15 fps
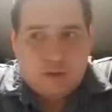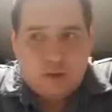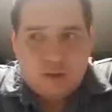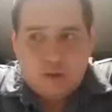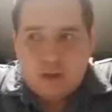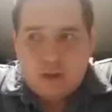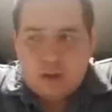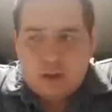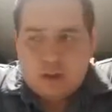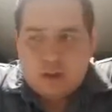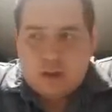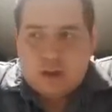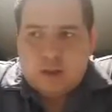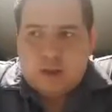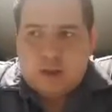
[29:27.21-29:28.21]
And
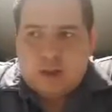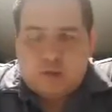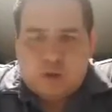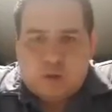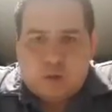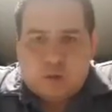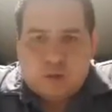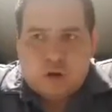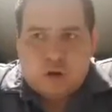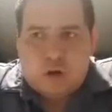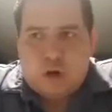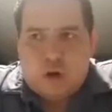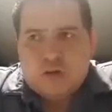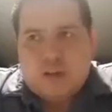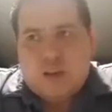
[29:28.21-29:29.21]
if Viduka
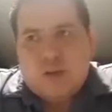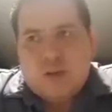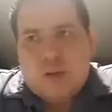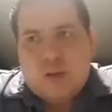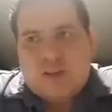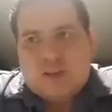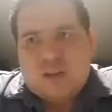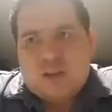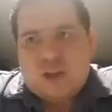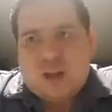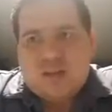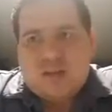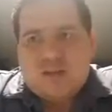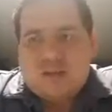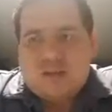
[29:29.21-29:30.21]
scores, then Jamie has a
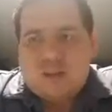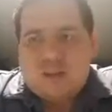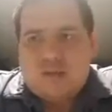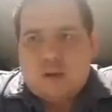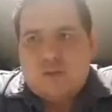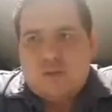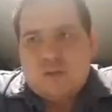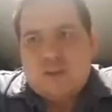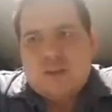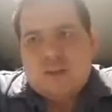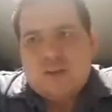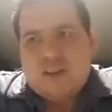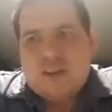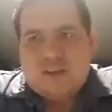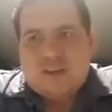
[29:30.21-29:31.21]
chance, and he'll
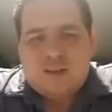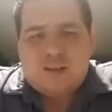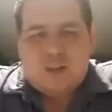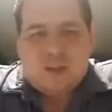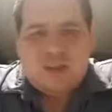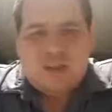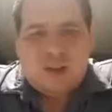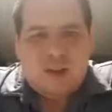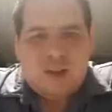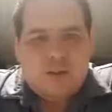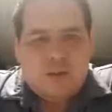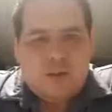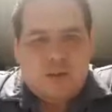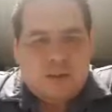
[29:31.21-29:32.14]
say that to himself.